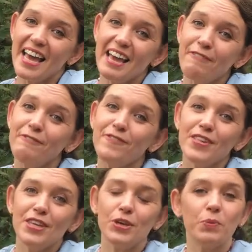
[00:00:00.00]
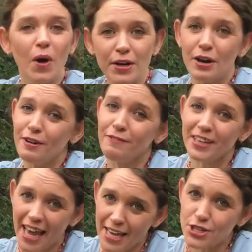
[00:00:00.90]
if you want
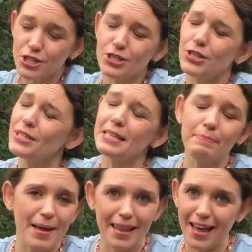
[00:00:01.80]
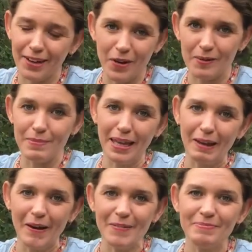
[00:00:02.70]
notifications, use the bell icon
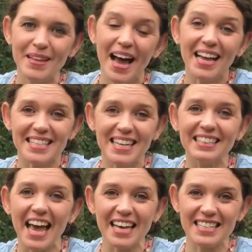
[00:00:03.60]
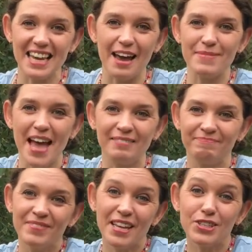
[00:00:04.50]
below. Until next time
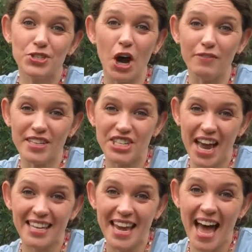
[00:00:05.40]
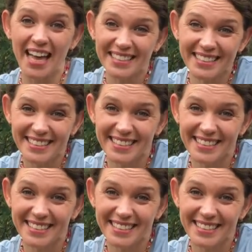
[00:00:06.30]
then, do widzenia!